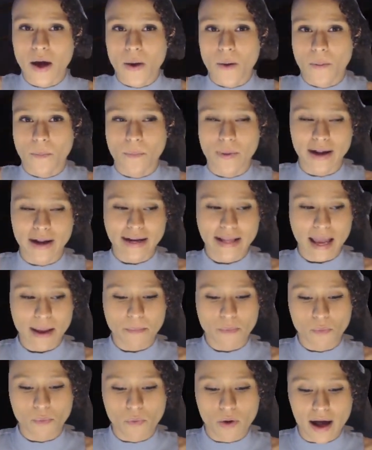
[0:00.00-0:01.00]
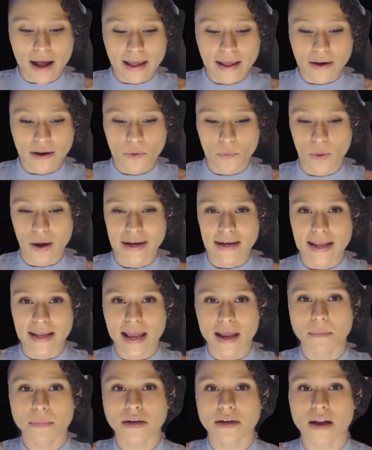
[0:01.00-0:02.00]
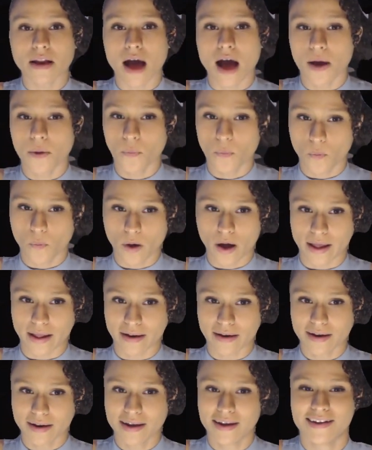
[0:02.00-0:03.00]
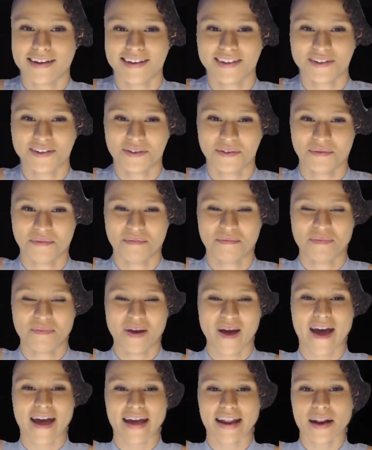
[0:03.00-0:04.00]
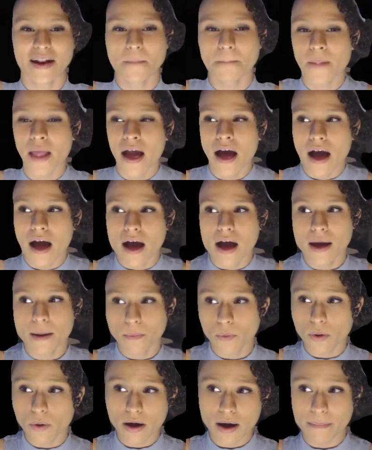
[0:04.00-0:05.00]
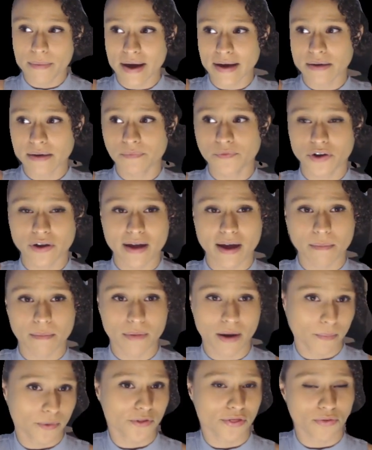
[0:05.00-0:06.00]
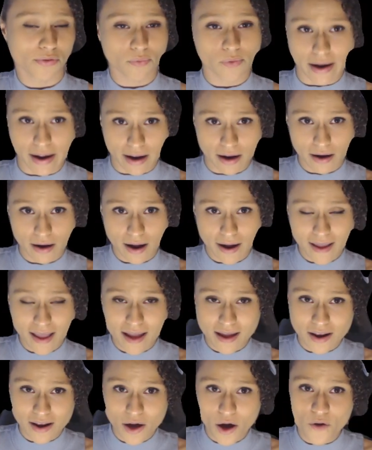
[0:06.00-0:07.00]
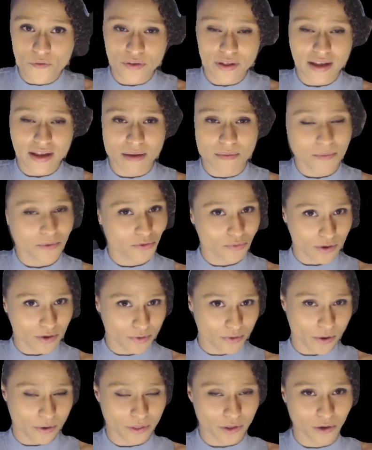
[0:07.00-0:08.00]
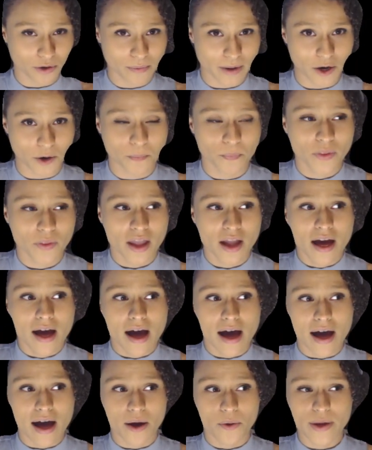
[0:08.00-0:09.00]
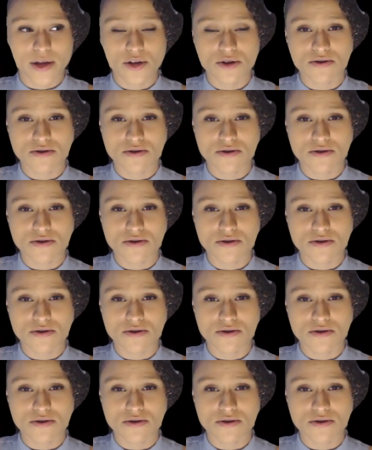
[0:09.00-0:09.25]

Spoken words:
1 game won, 1 game not won. But we'll come back for game number 3. And hopefully game number 3 will go a little better. We could